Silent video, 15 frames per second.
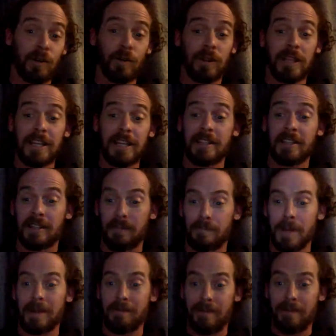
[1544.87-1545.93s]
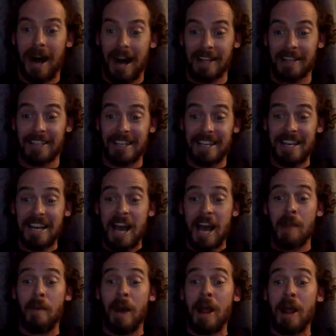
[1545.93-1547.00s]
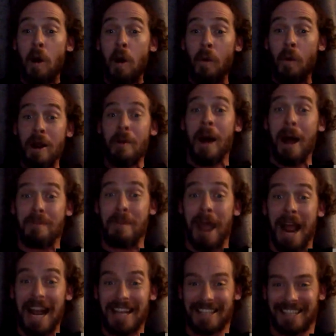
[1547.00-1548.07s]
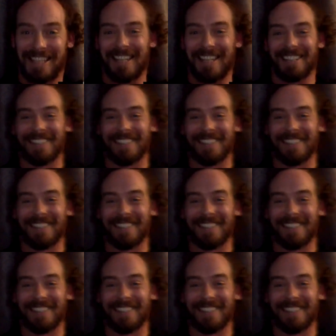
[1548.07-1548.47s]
Elise is the big boss. And I'm like, where do I piss?